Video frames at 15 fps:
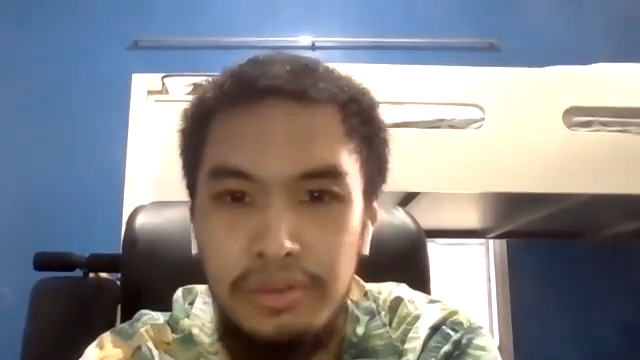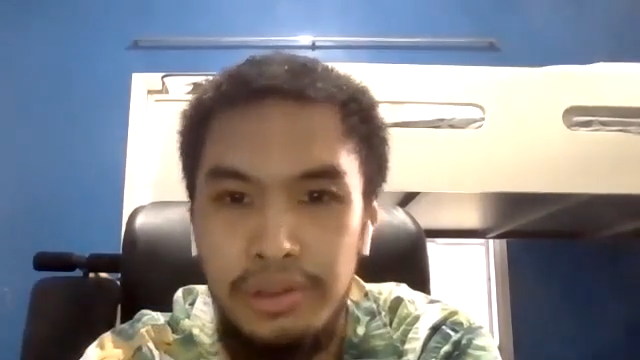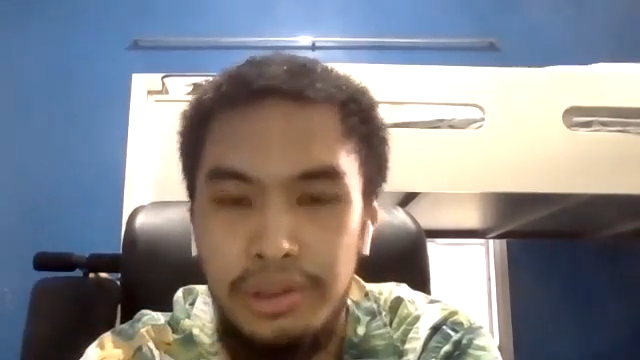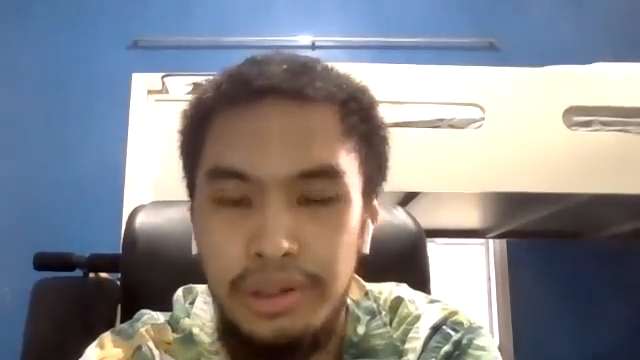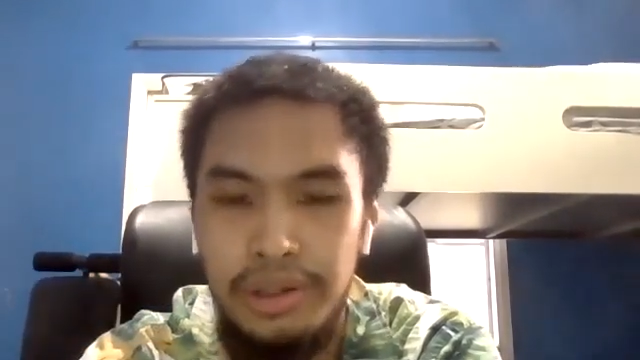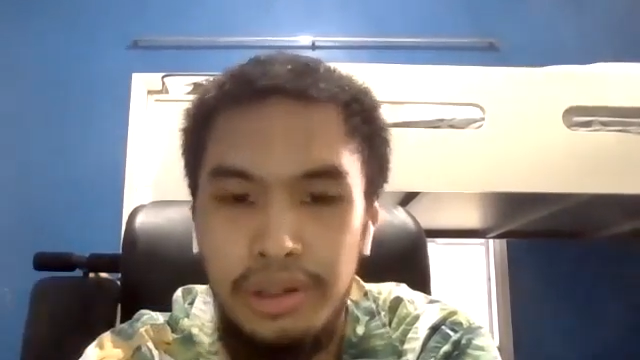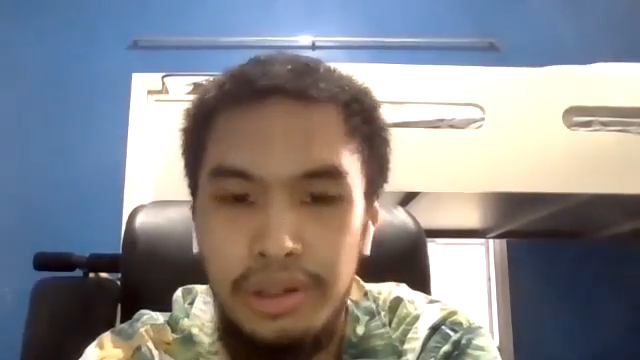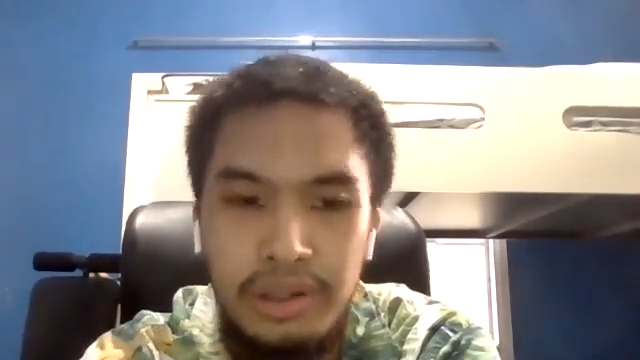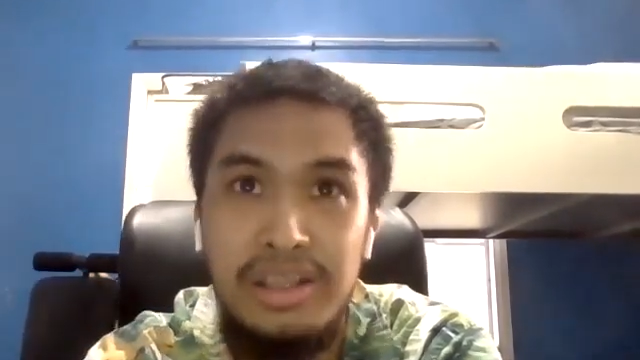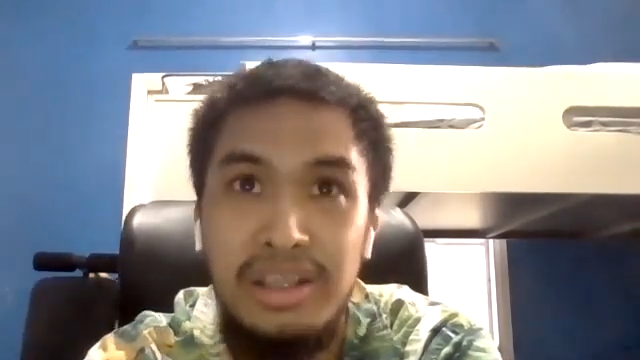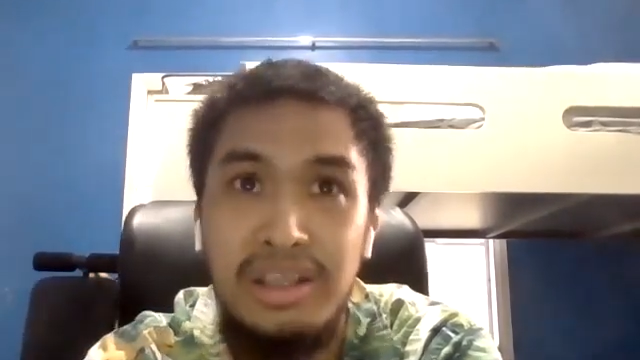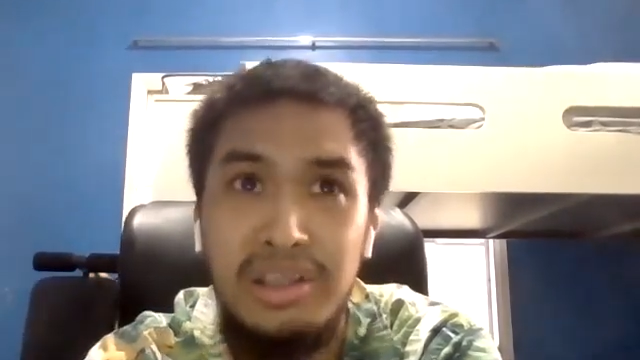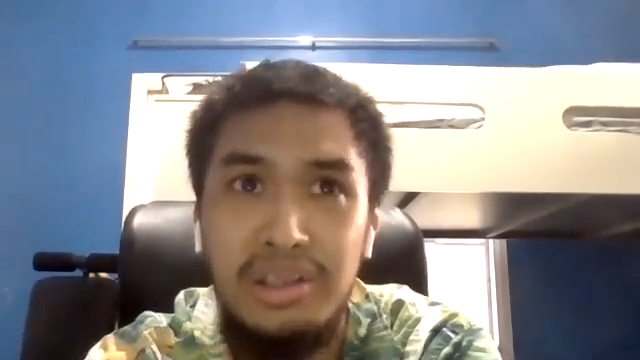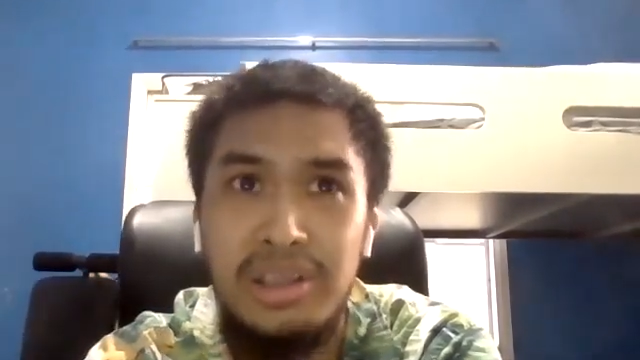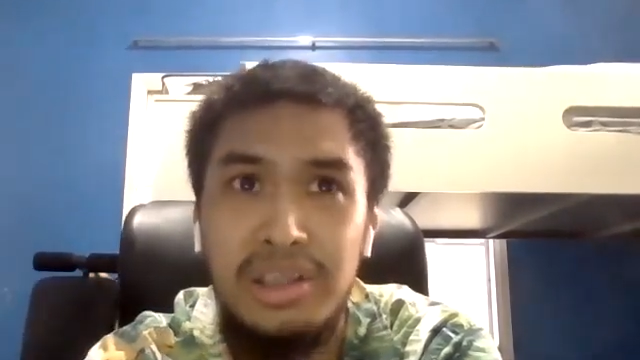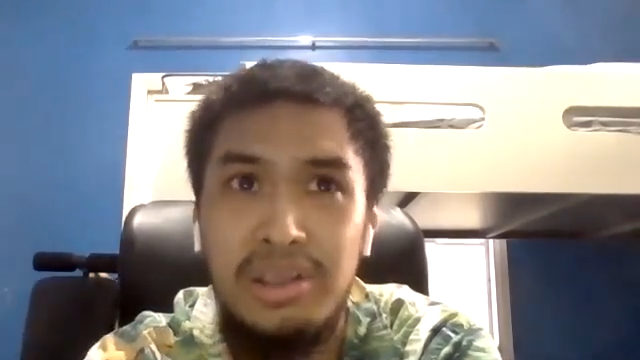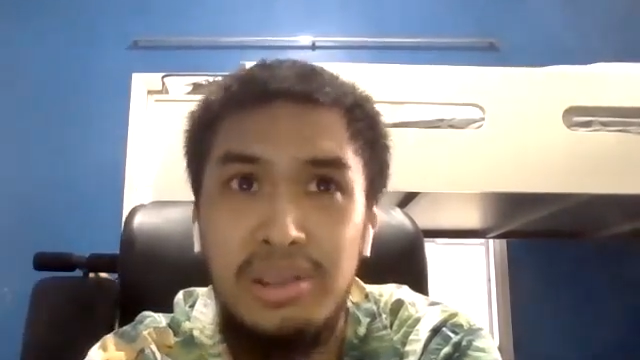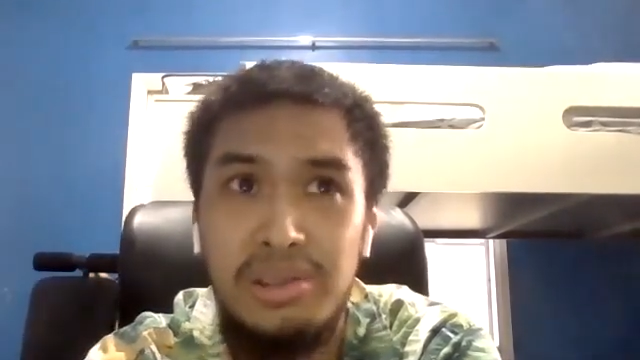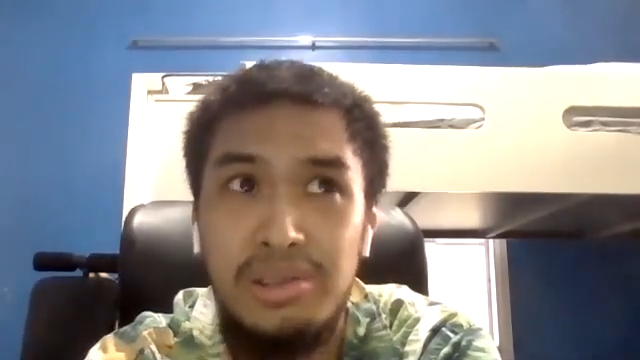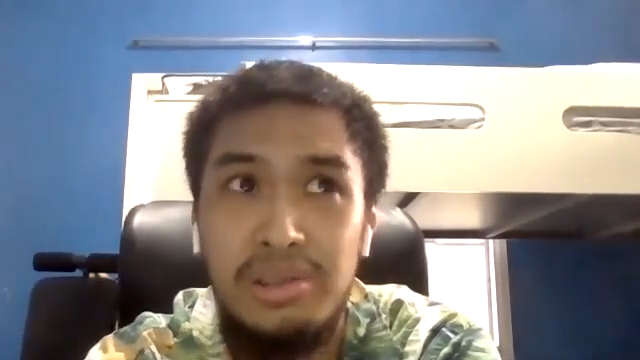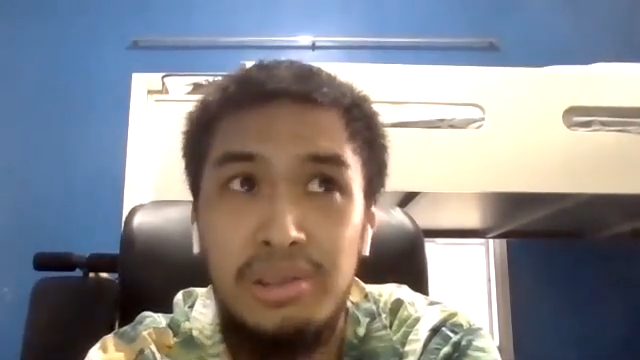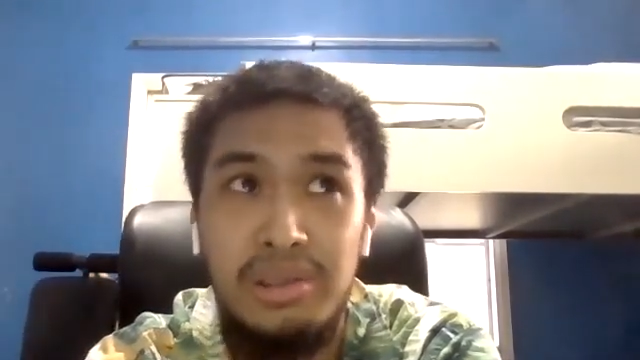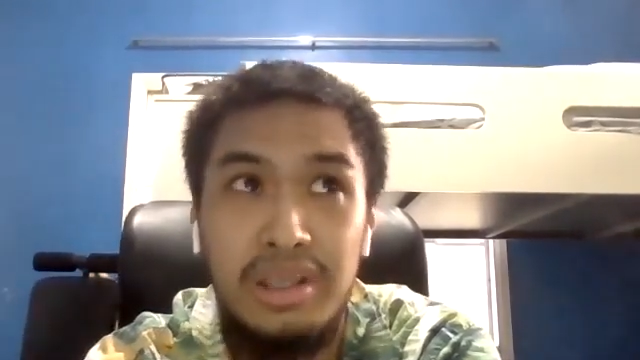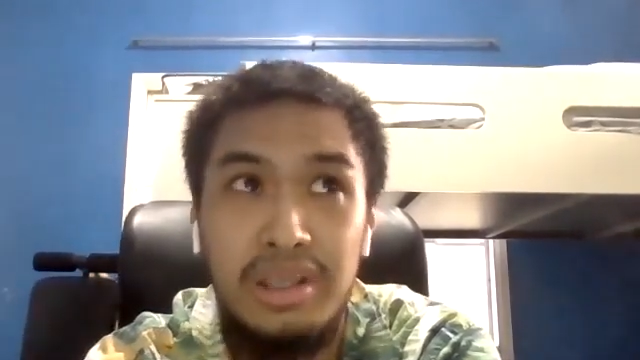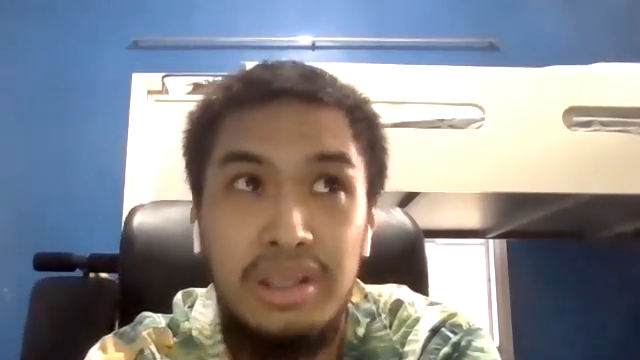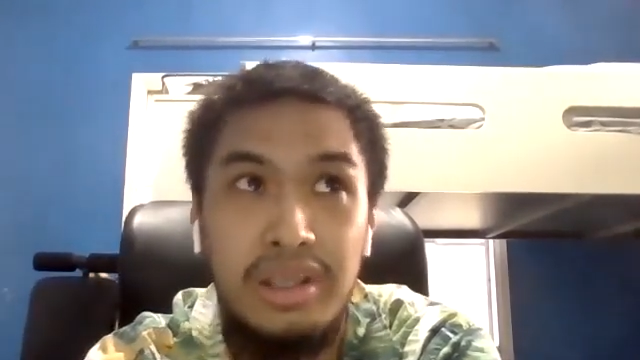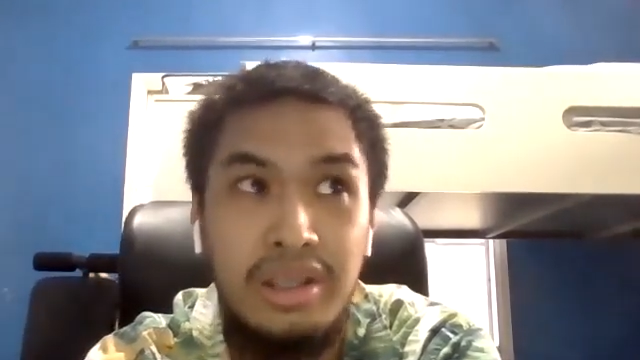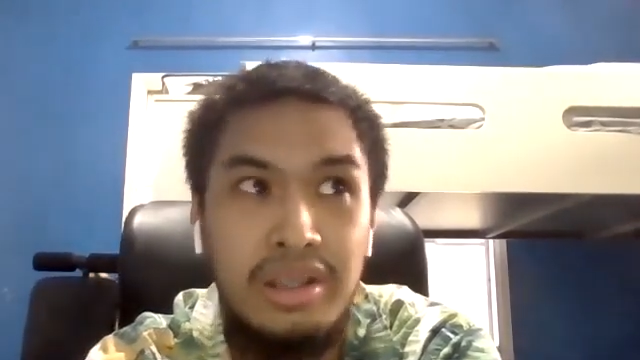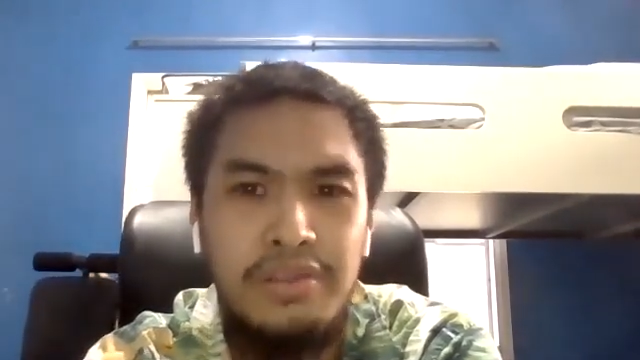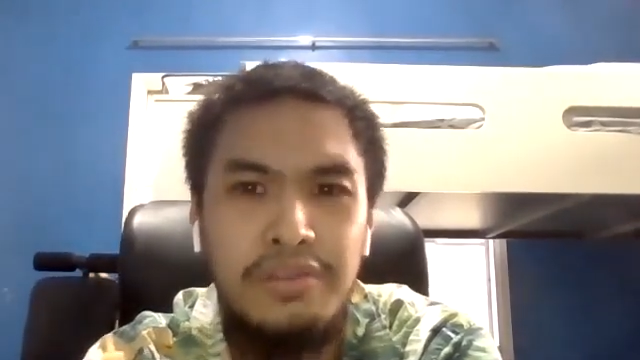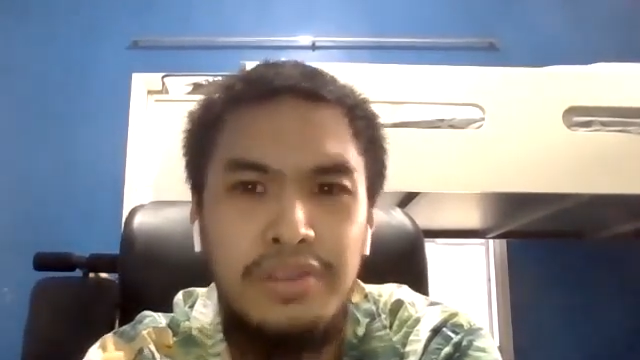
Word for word: for Deloitte Consulting